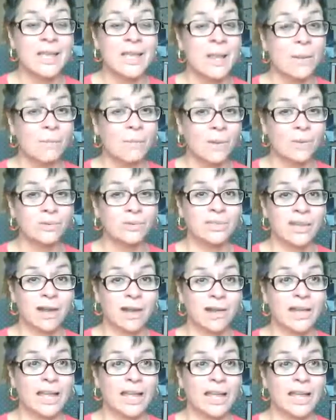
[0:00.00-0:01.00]
Mozart
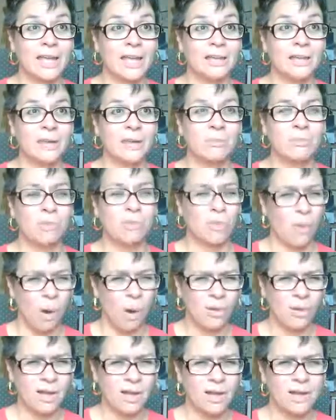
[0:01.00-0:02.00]
and
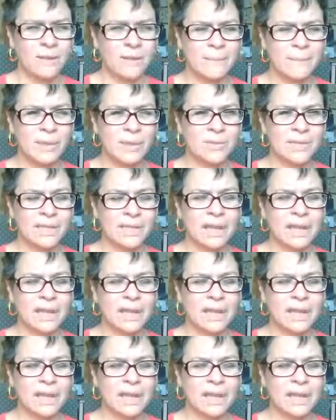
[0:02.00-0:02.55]
Baroque music,